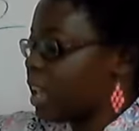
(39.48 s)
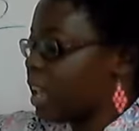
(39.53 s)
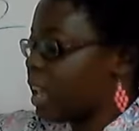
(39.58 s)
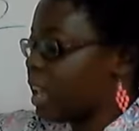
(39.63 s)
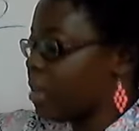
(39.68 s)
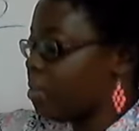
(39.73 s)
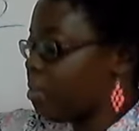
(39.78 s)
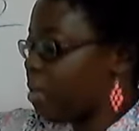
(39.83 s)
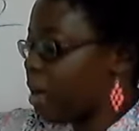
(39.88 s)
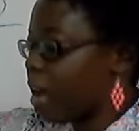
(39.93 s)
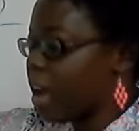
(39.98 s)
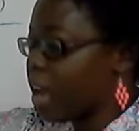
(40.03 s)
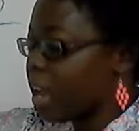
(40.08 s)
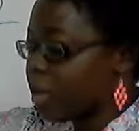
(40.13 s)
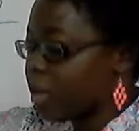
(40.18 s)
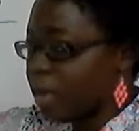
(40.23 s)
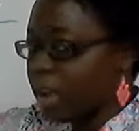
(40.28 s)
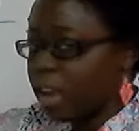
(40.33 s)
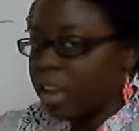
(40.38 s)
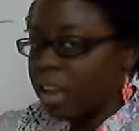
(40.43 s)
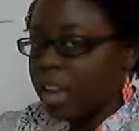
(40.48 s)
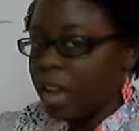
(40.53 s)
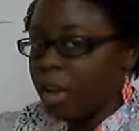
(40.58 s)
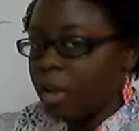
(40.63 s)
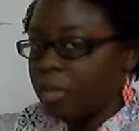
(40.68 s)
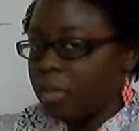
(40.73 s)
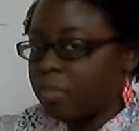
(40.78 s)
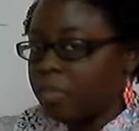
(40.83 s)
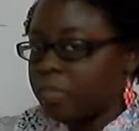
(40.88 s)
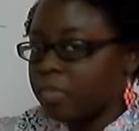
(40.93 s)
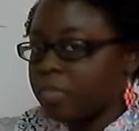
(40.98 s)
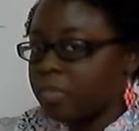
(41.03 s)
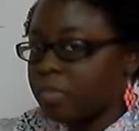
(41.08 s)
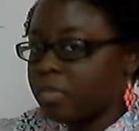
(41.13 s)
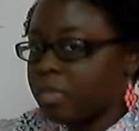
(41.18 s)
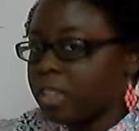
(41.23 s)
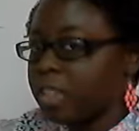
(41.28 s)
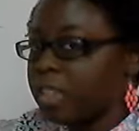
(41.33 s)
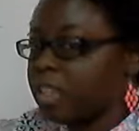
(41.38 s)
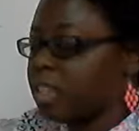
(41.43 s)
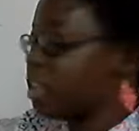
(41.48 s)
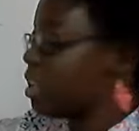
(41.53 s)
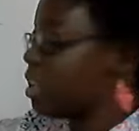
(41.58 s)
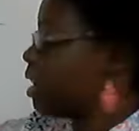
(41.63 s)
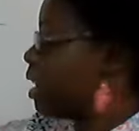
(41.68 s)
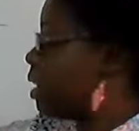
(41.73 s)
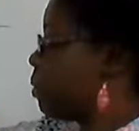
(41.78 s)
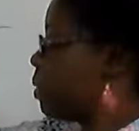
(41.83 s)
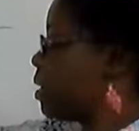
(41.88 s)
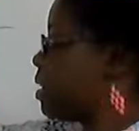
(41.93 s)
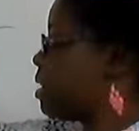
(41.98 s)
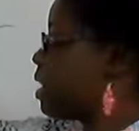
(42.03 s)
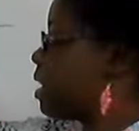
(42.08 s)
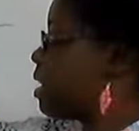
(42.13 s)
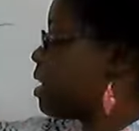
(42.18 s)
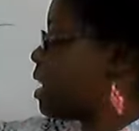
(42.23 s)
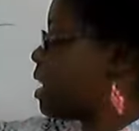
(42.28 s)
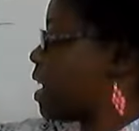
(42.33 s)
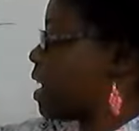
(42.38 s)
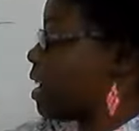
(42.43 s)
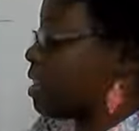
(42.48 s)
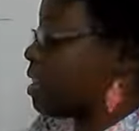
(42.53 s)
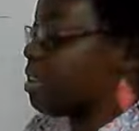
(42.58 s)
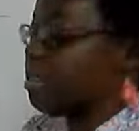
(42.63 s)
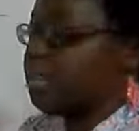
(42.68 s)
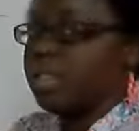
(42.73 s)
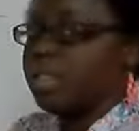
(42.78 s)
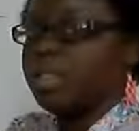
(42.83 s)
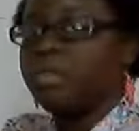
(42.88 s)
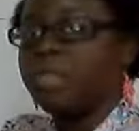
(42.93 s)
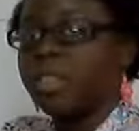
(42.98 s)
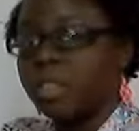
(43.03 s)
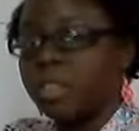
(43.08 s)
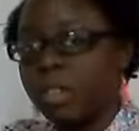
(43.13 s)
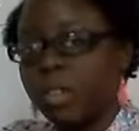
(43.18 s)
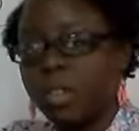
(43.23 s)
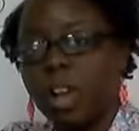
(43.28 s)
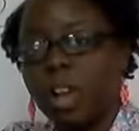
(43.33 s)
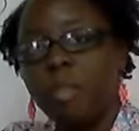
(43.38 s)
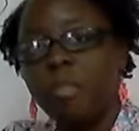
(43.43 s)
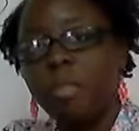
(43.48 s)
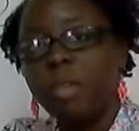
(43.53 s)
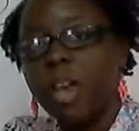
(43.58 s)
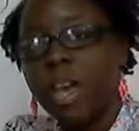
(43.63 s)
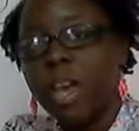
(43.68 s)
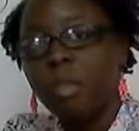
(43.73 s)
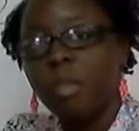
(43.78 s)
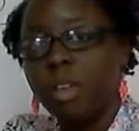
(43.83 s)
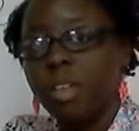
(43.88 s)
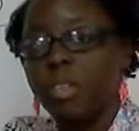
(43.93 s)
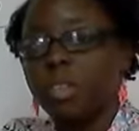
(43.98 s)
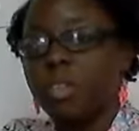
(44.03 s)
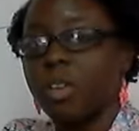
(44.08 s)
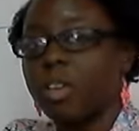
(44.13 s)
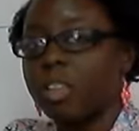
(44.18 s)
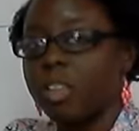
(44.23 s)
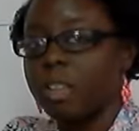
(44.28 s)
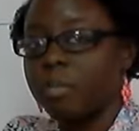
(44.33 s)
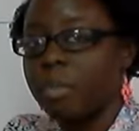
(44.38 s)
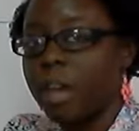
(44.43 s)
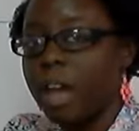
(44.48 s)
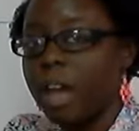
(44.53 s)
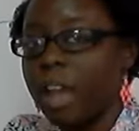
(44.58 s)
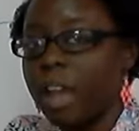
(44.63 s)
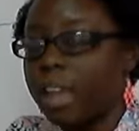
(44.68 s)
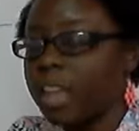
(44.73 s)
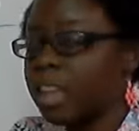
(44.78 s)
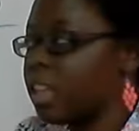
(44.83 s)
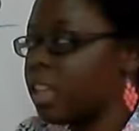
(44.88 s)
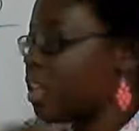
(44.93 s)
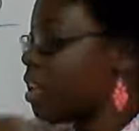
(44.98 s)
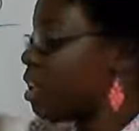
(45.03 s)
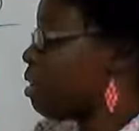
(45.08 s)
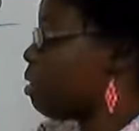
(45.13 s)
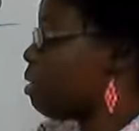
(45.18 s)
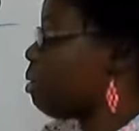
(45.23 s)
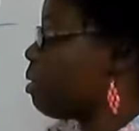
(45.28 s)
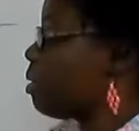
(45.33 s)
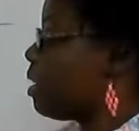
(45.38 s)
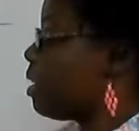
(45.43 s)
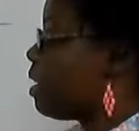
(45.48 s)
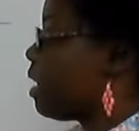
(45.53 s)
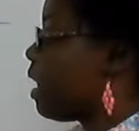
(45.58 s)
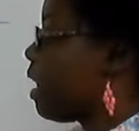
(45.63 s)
a pie right now, and we said that Ms. Ngampo had 1/3 of the pie, well then